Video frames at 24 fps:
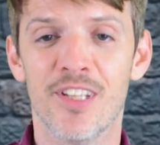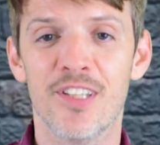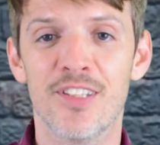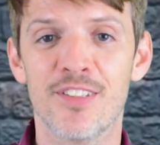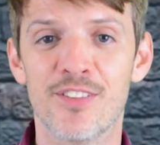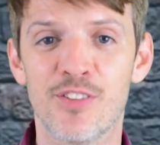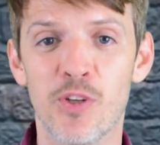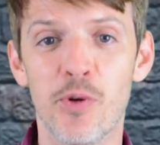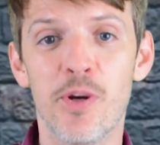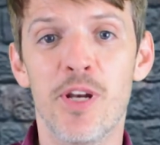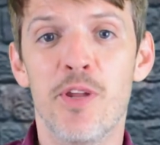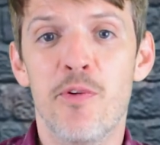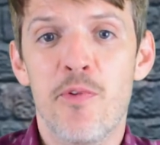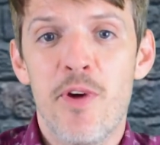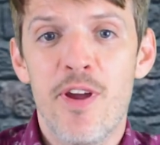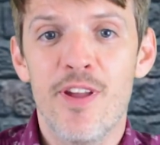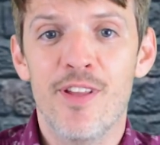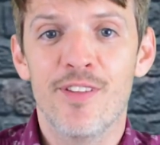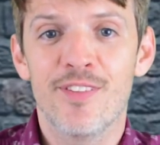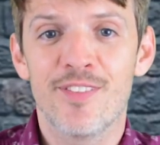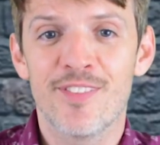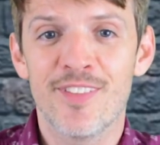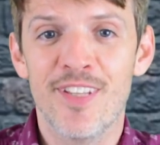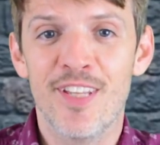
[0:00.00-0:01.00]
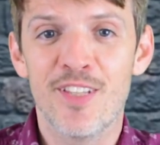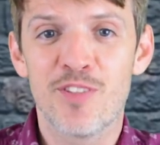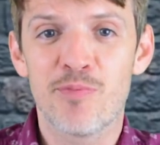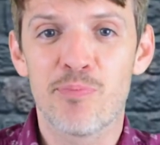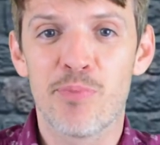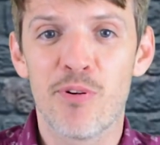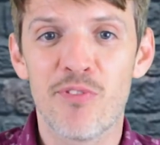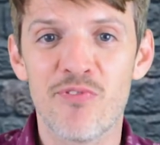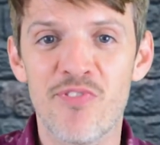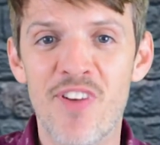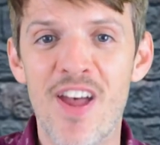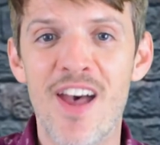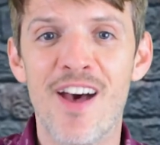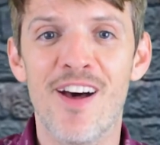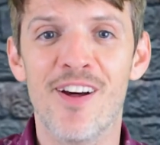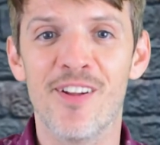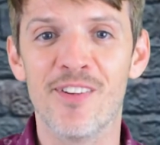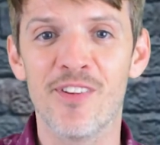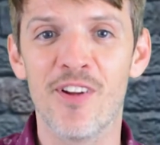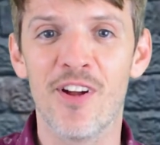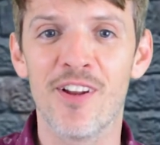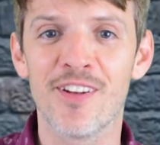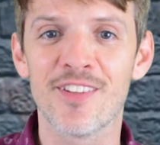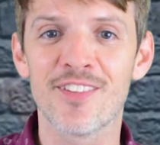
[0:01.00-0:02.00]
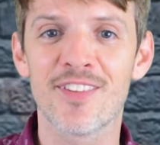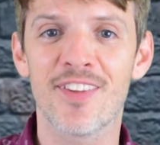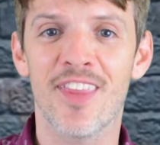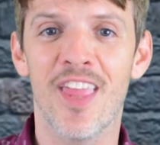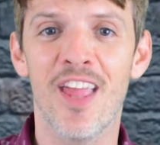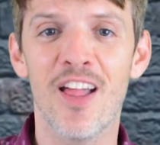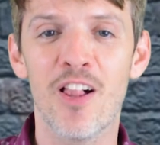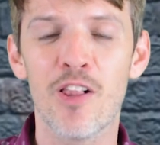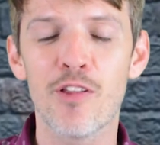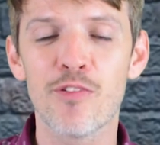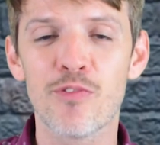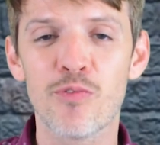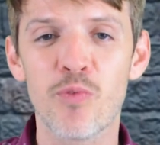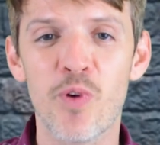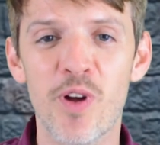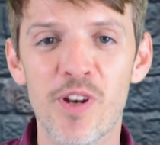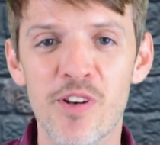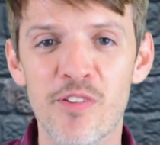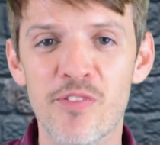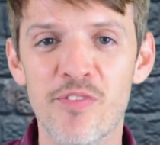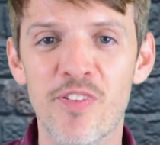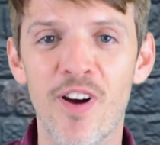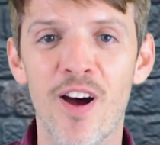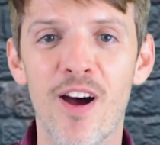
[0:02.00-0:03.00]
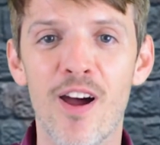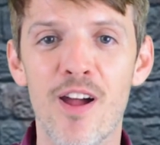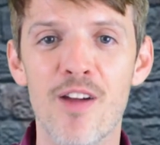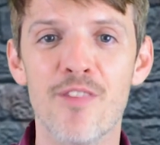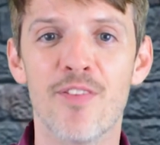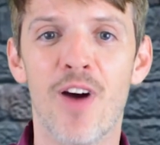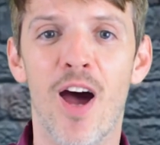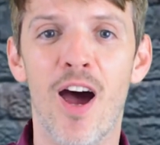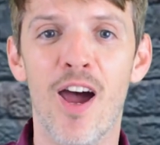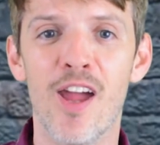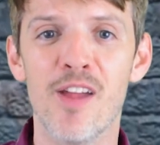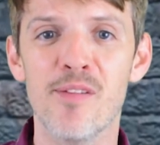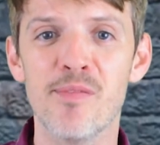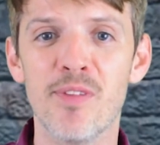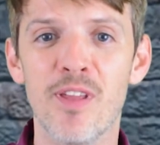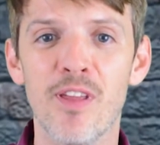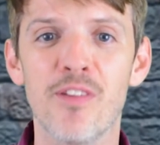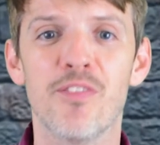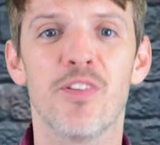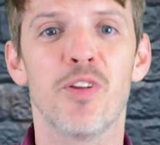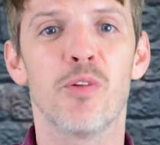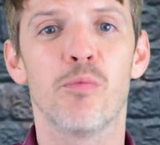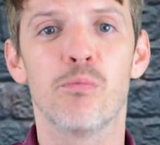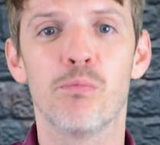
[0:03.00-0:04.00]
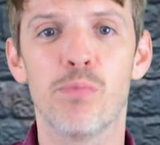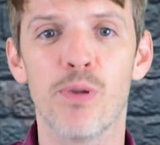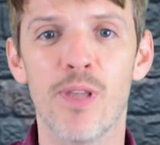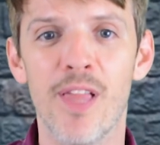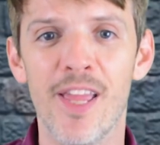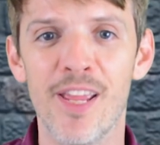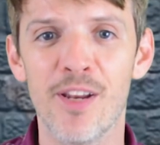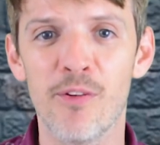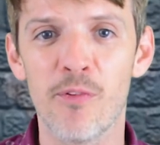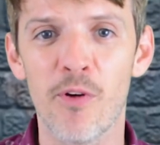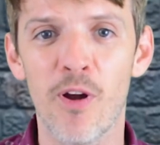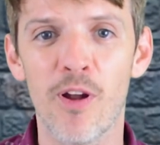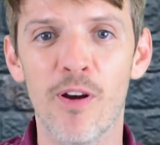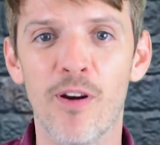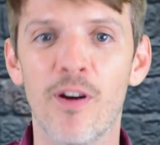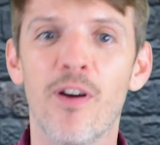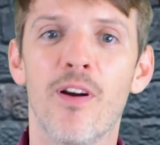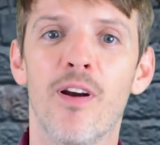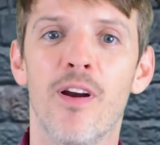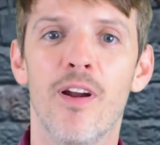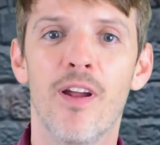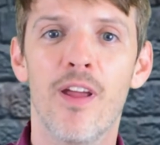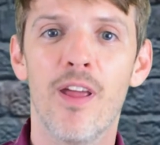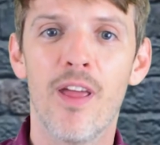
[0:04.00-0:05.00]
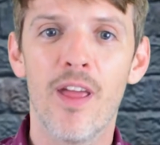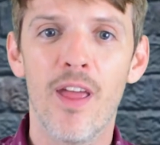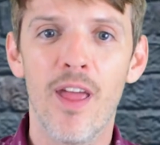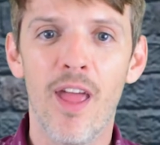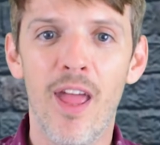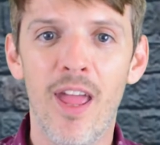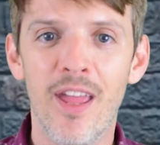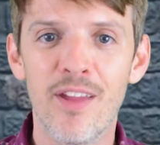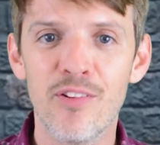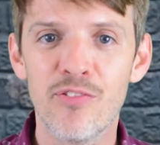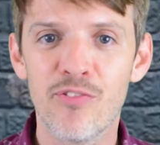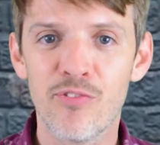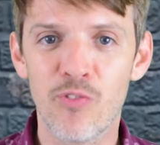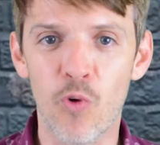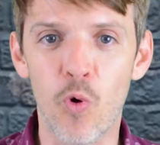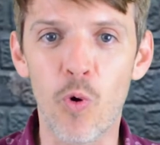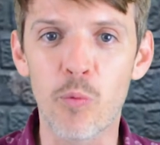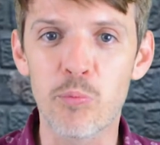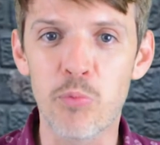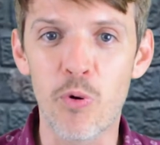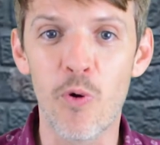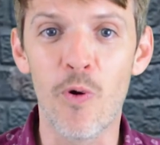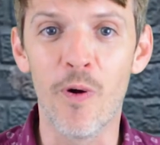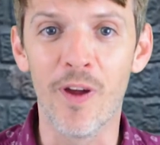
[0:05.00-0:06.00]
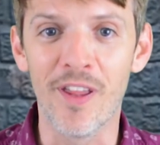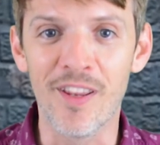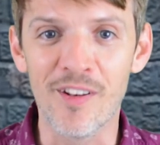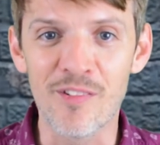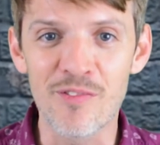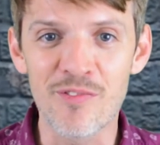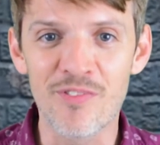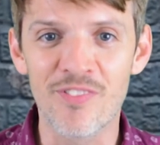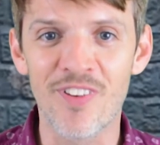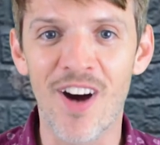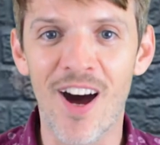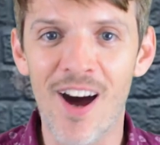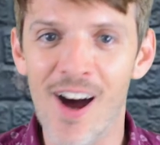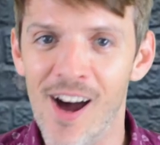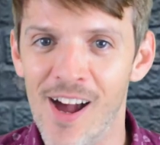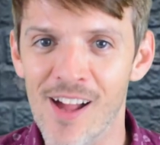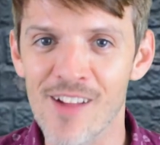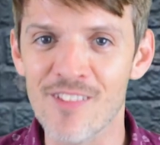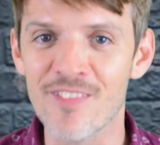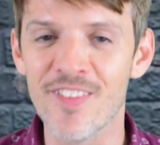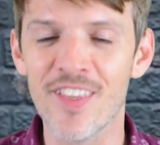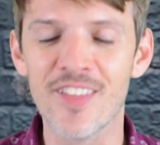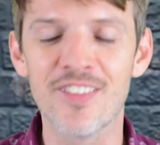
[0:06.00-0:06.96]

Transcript: So anyways, it's profound. On a scale of 1 to 5, I am giving Blade Runner a 4.5.